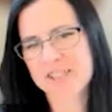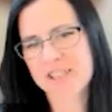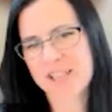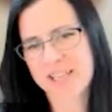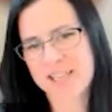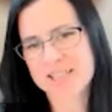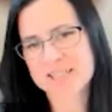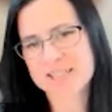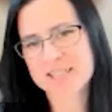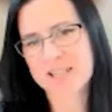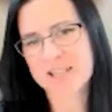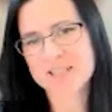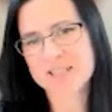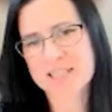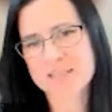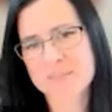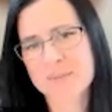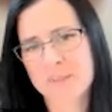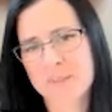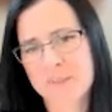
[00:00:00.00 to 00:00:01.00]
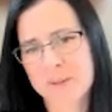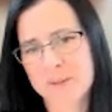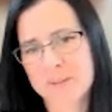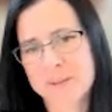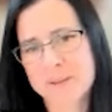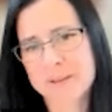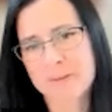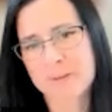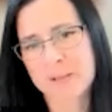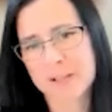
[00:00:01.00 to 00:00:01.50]
chainsaws is
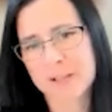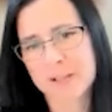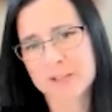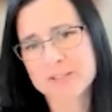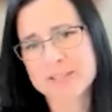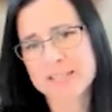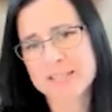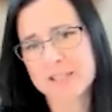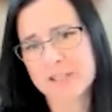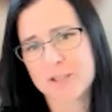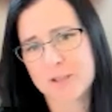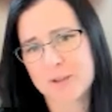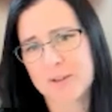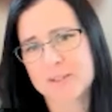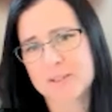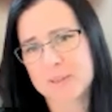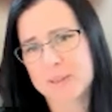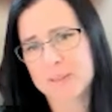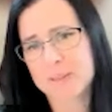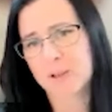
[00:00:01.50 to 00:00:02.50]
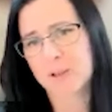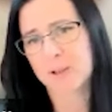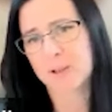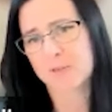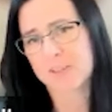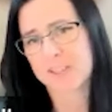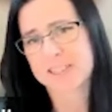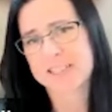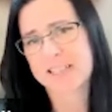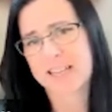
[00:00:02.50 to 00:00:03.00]
probably one of those things you have to be
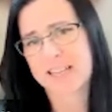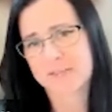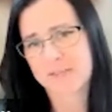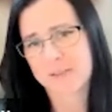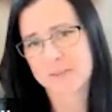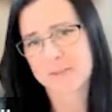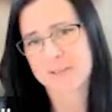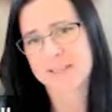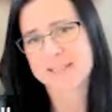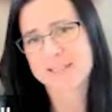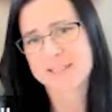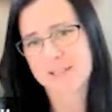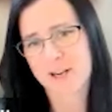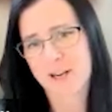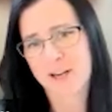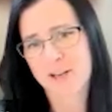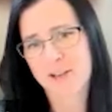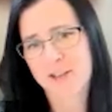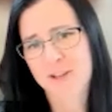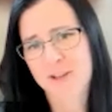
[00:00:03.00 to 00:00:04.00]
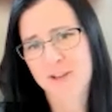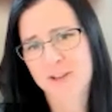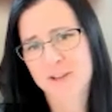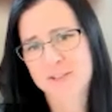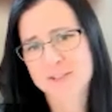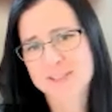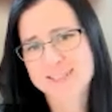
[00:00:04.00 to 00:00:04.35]
perfect at from the start, though.